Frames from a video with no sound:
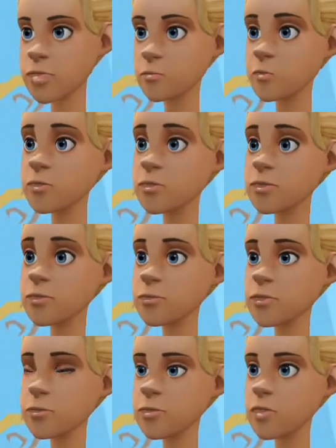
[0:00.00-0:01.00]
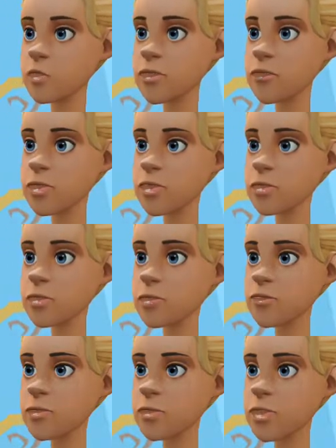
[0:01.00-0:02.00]
donor can wrestle with feelings
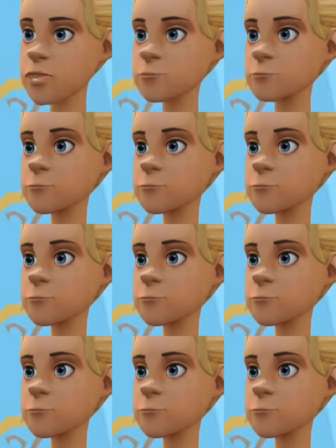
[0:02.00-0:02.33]
of guilt,